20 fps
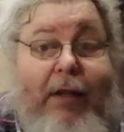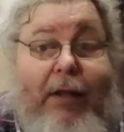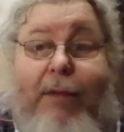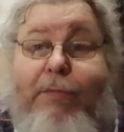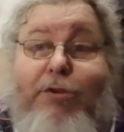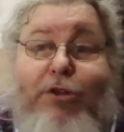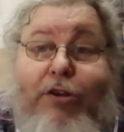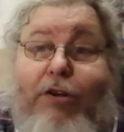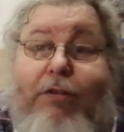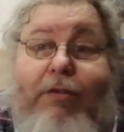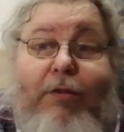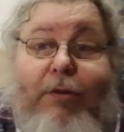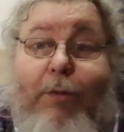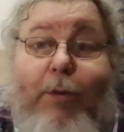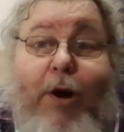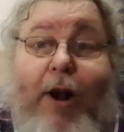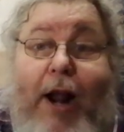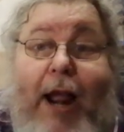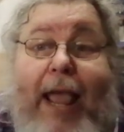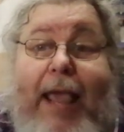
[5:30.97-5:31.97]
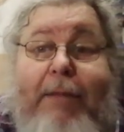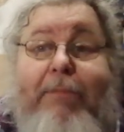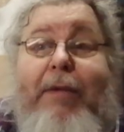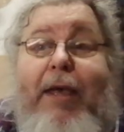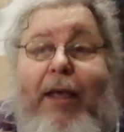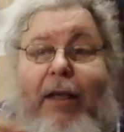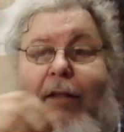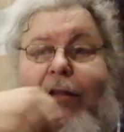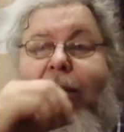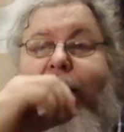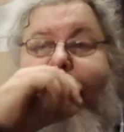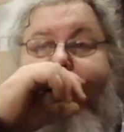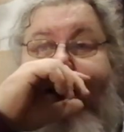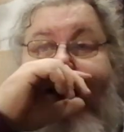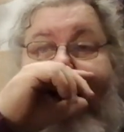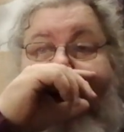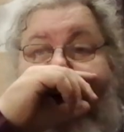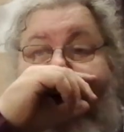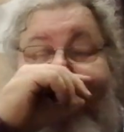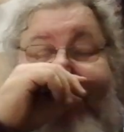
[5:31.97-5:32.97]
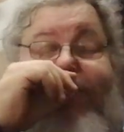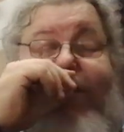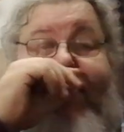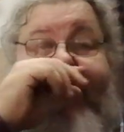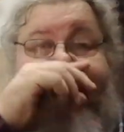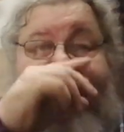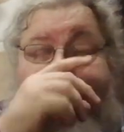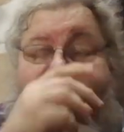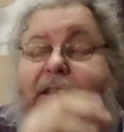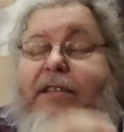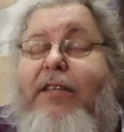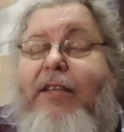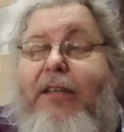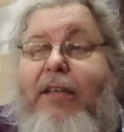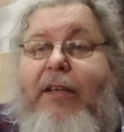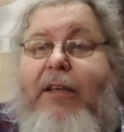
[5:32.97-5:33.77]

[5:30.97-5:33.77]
And I'm sure there were hate mail uh, from this.